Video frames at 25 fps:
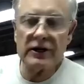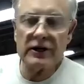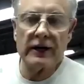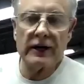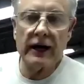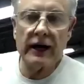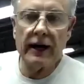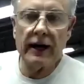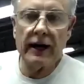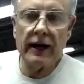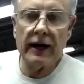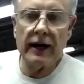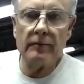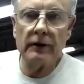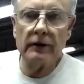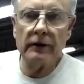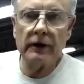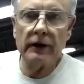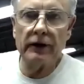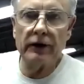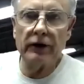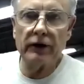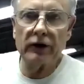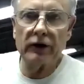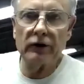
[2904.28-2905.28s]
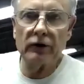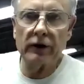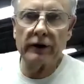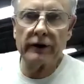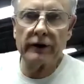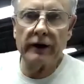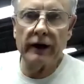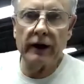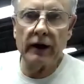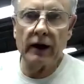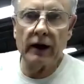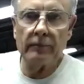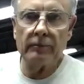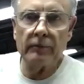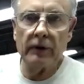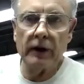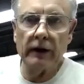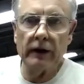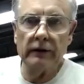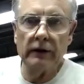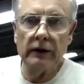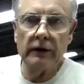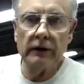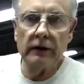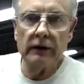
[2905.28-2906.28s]
Cab, and you can look that up on
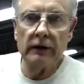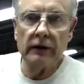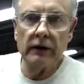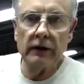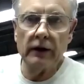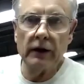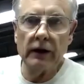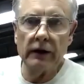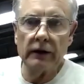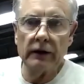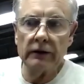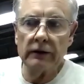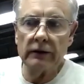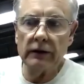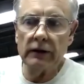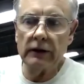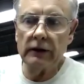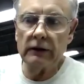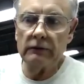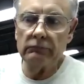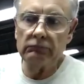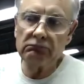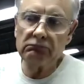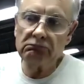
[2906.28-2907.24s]
on uh,